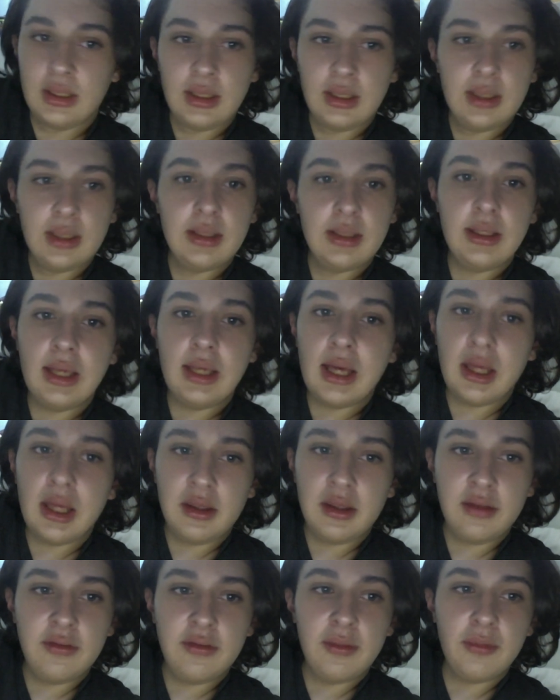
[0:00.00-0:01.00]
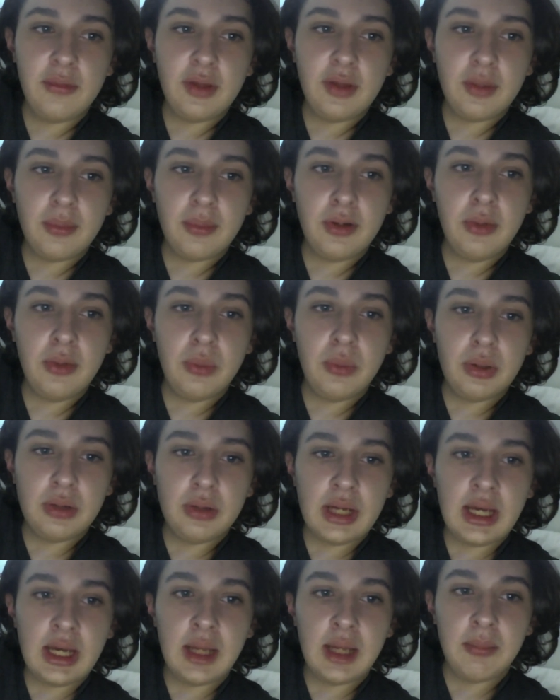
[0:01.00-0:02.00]
Yeah, he seems like a pretty weird
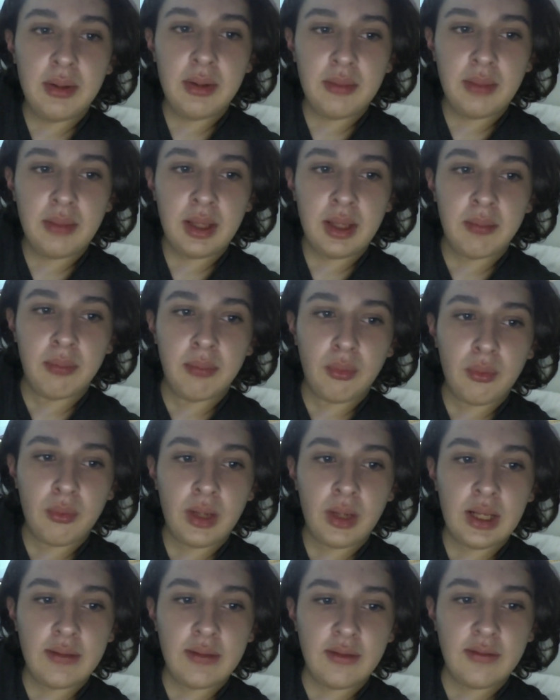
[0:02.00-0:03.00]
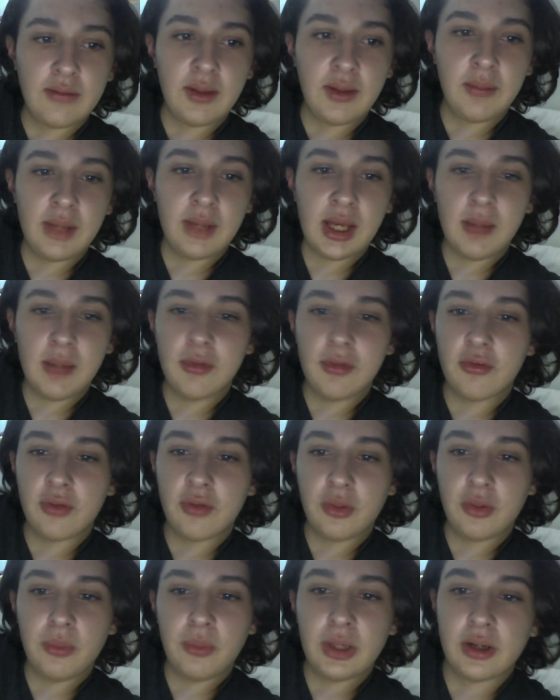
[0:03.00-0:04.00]
guy, but, like, boring at the same time. It's
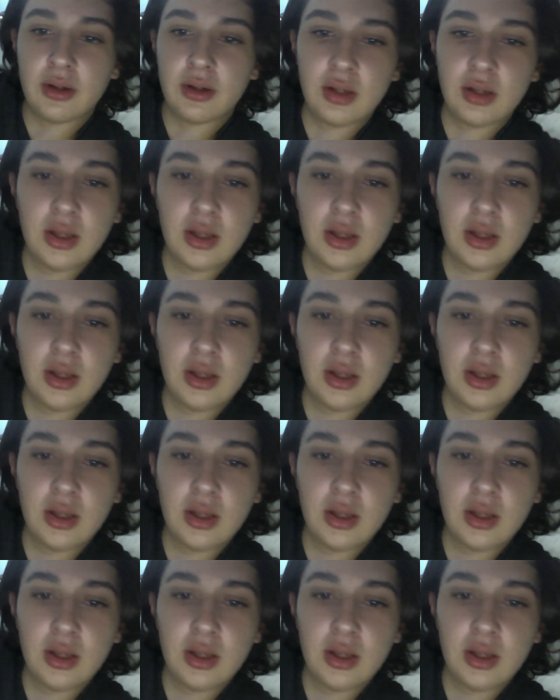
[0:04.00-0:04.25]
really weird.